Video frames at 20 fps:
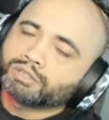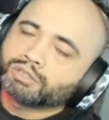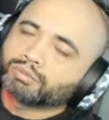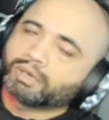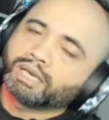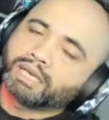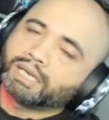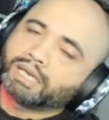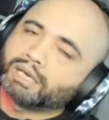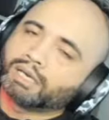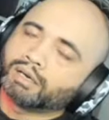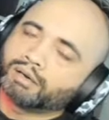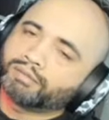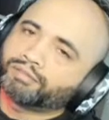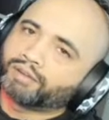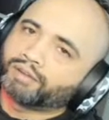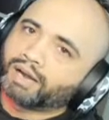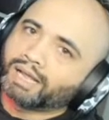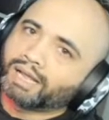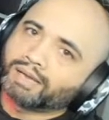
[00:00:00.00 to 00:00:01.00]
right here
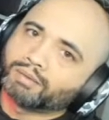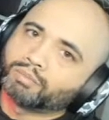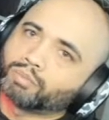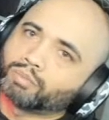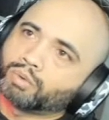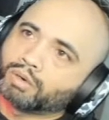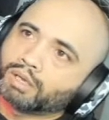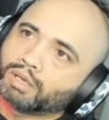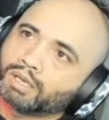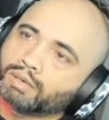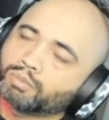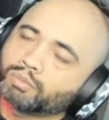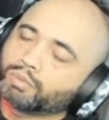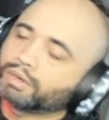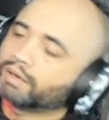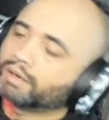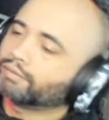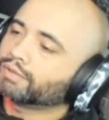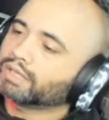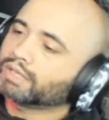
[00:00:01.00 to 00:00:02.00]
for Adam Warlock,
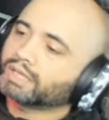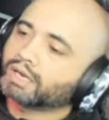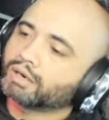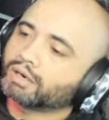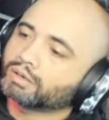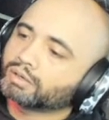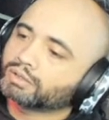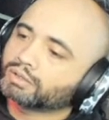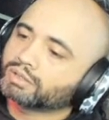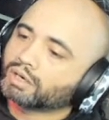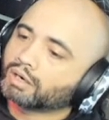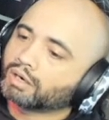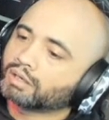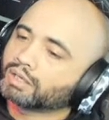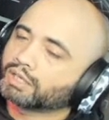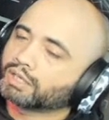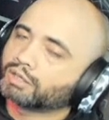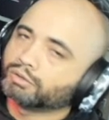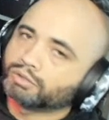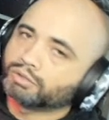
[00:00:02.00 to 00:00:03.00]
whatever the characters are,
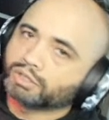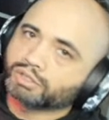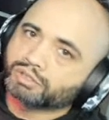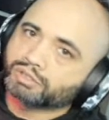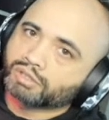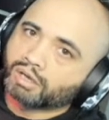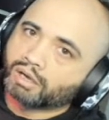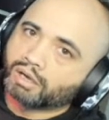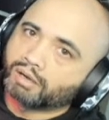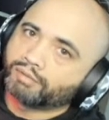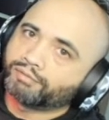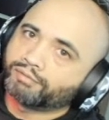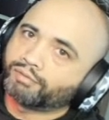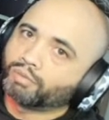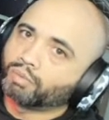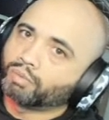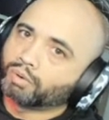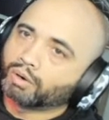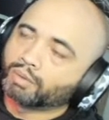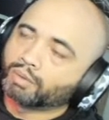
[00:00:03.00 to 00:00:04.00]
like you just saw
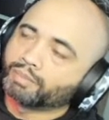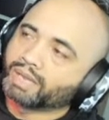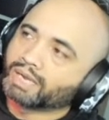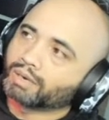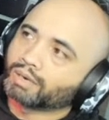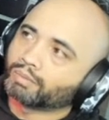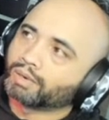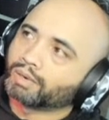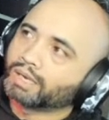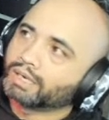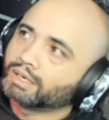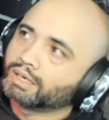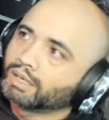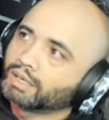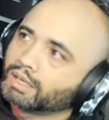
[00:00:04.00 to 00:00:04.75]
for Omega Red,